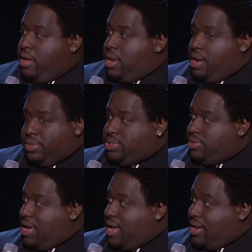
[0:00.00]
Hey, nigga,
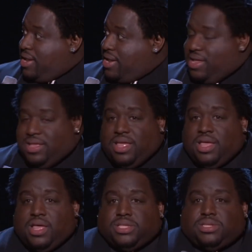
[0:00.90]
what you got?
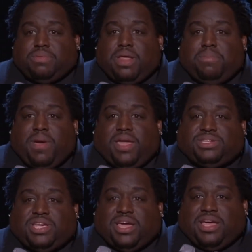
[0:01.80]
Some of that
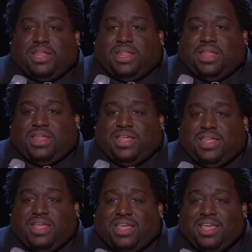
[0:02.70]
baked chicken.
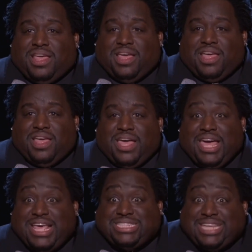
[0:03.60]

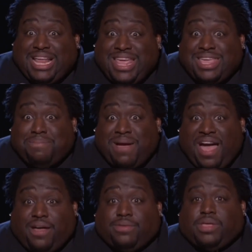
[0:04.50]
It's still in your
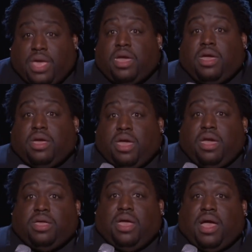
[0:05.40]
mouth. Yeah,
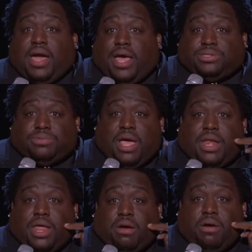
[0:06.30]
hell yeah. I got some
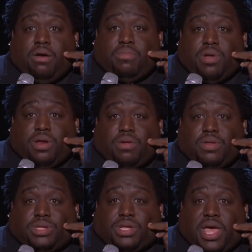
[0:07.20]
goddamn cornbread on this